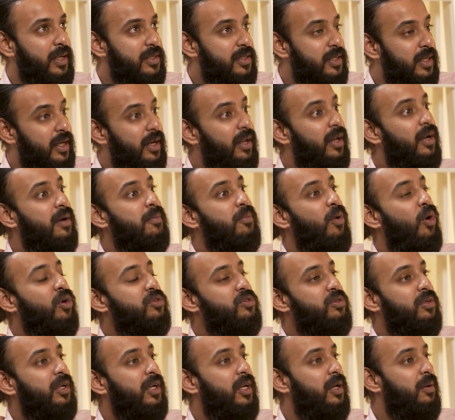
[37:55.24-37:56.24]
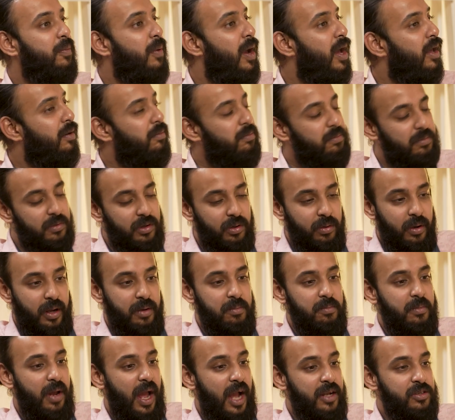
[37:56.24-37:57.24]
exceeding opportunity, where you
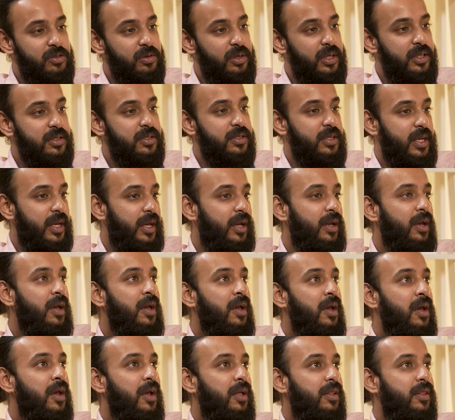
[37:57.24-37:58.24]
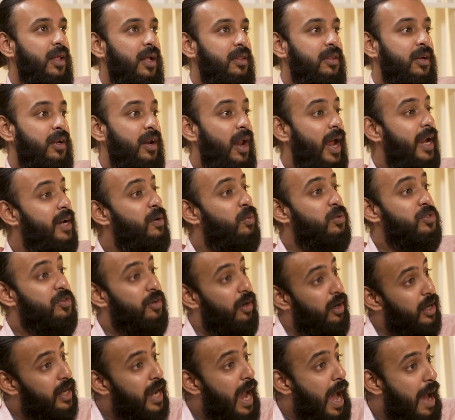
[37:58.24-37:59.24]
can actually say that the client was
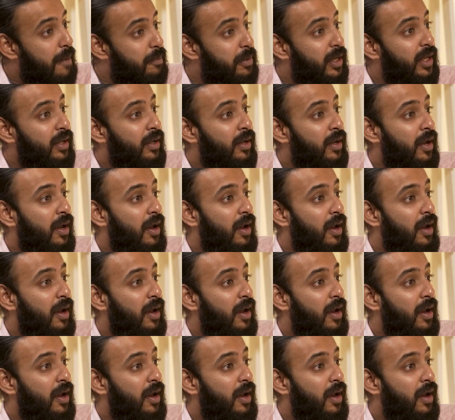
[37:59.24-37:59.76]
really happy.